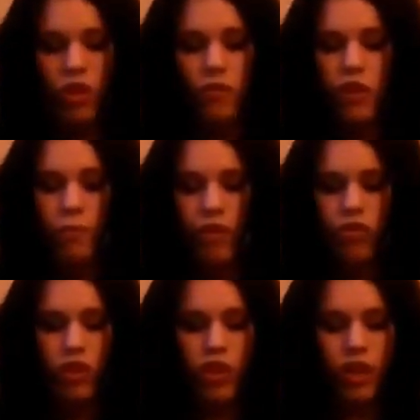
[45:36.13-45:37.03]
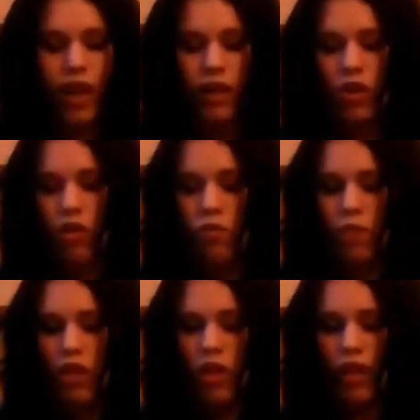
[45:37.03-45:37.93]
sort of symmetrical as you can. Go
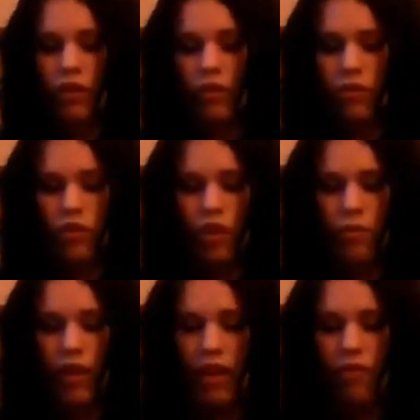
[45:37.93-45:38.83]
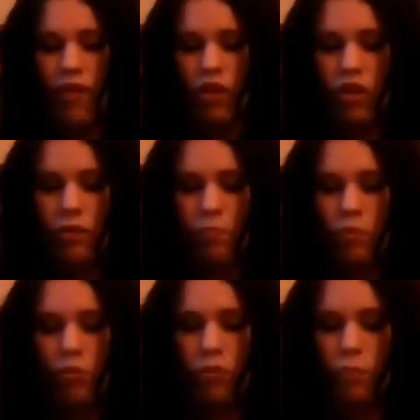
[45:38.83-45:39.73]
from each angle, so here I've actually
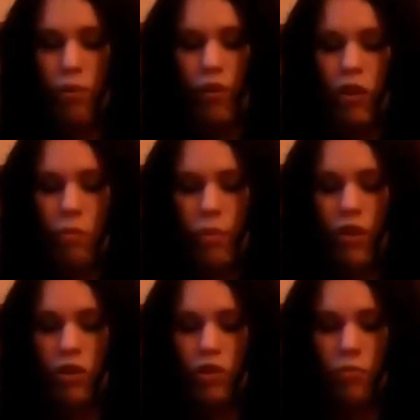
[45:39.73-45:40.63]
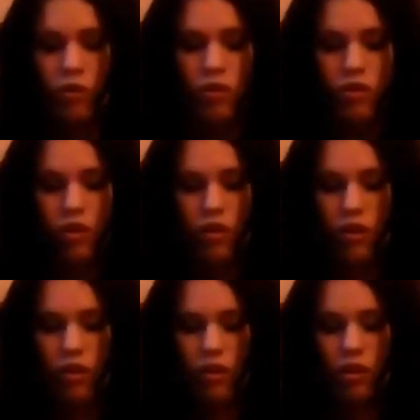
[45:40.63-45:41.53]
pulled the point up a bit too much
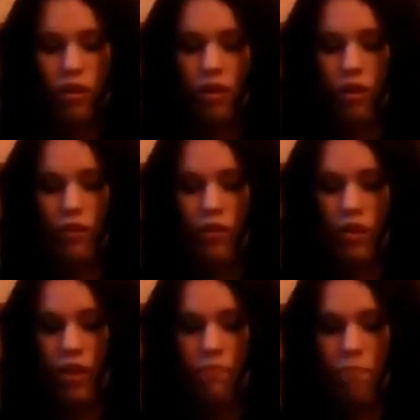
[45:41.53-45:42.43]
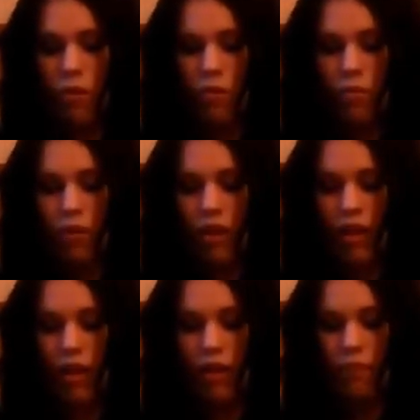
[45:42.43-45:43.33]
on this boob.
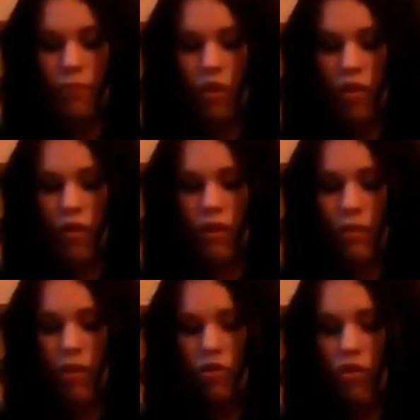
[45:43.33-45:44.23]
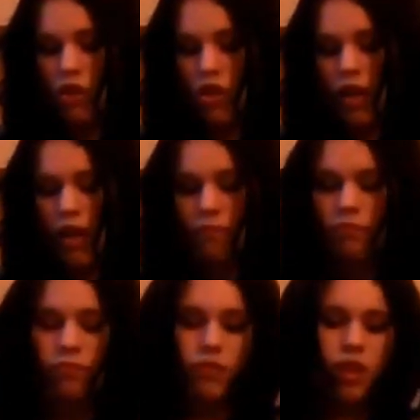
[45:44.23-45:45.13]
Go as symmetrical as you can.
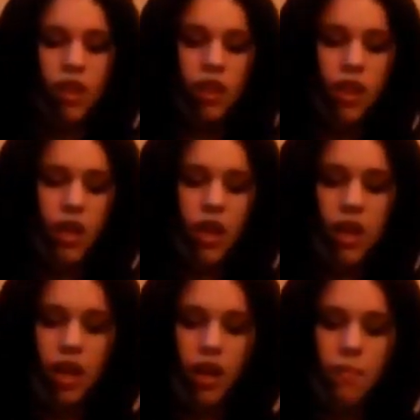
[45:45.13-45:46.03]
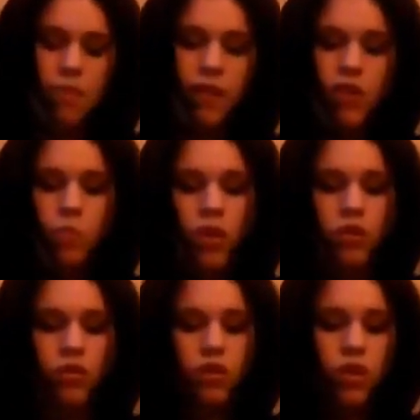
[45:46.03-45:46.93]
If you
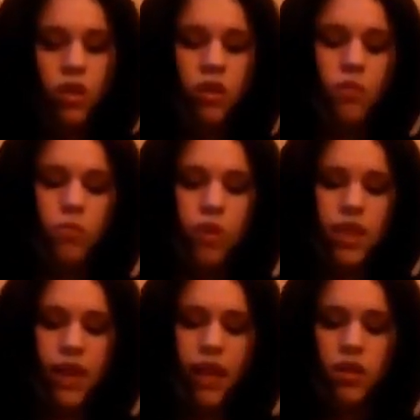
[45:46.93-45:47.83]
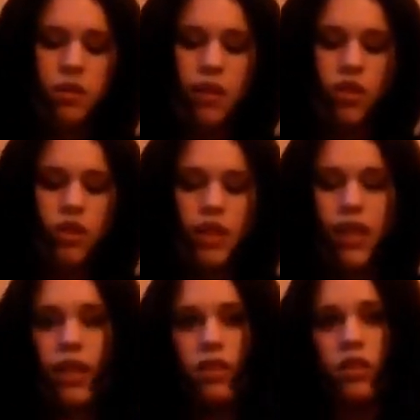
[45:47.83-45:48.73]
want to, what you can do actually
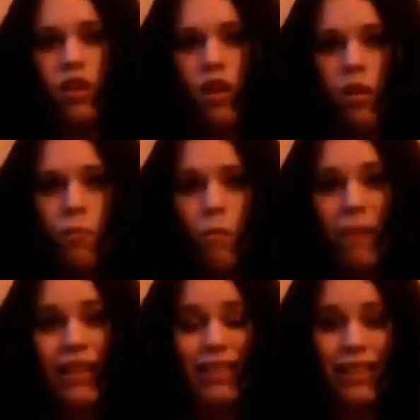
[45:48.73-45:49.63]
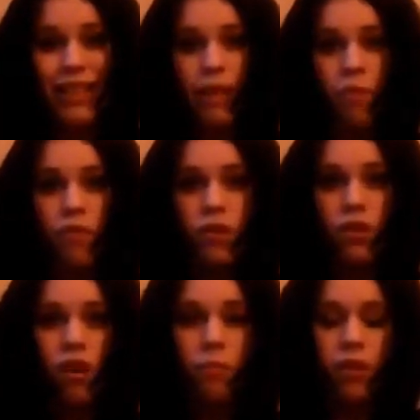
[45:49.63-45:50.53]
is put masking tape over the
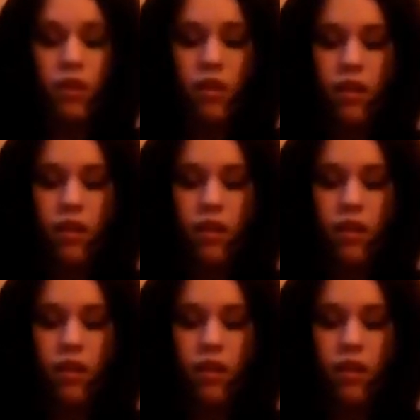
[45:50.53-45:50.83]
top,